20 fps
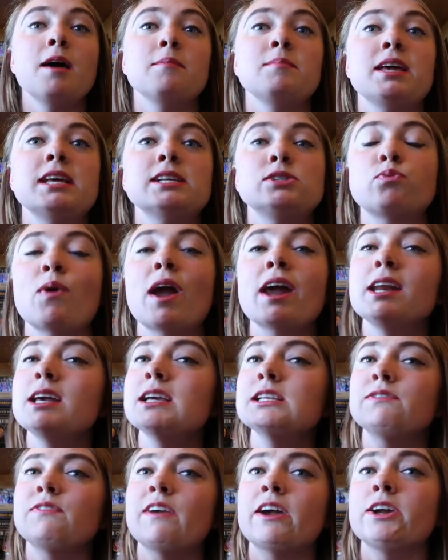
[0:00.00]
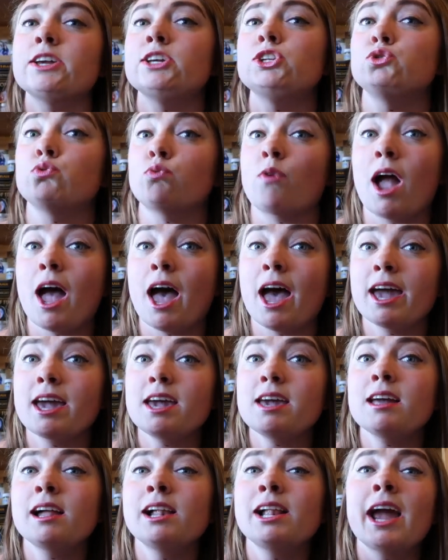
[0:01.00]
His writing is very
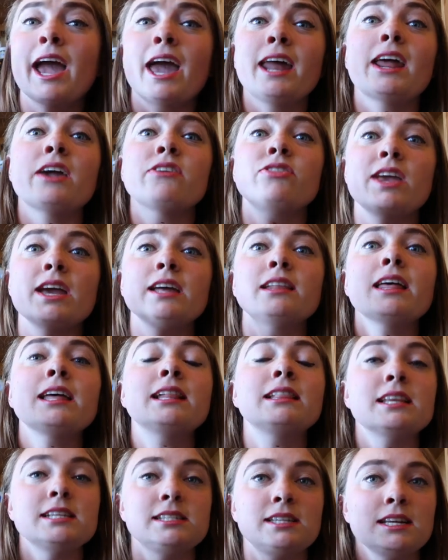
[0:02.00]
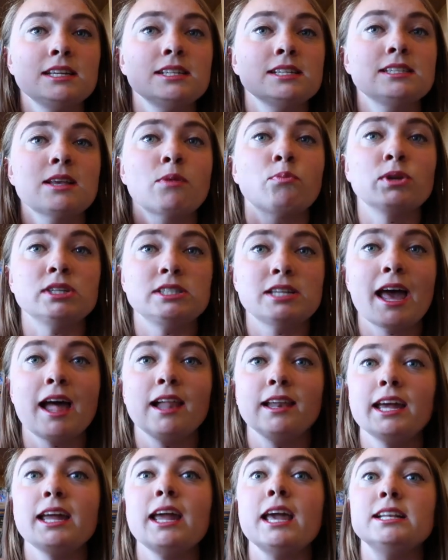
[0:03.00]
dry, and I think like listening to someone
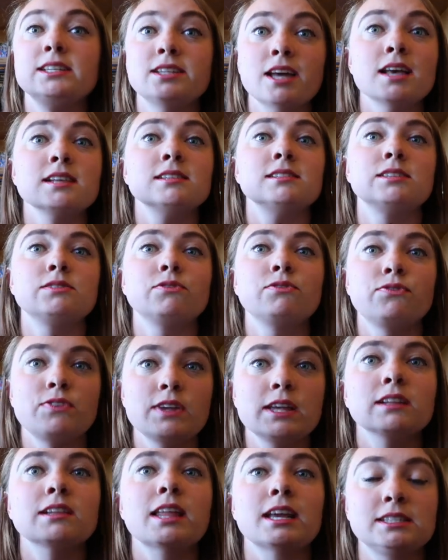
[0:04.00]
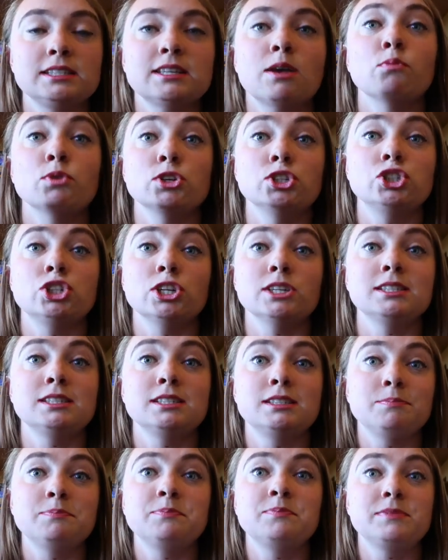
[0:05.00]
tell it, it does feel like someone's
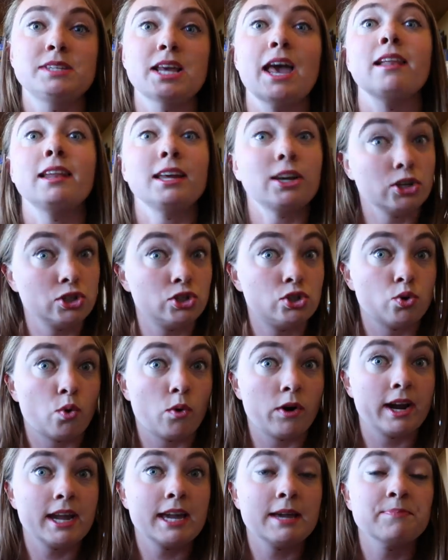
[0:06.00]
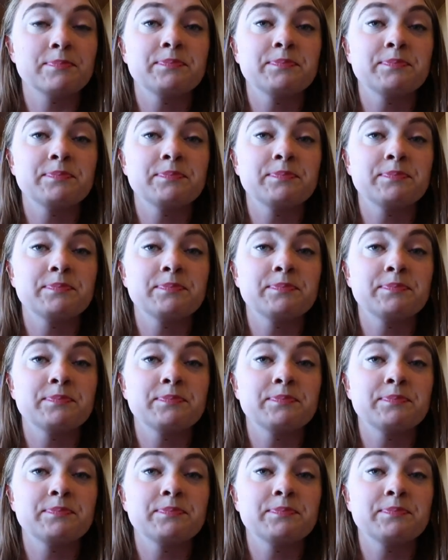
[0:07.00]
just telling a story.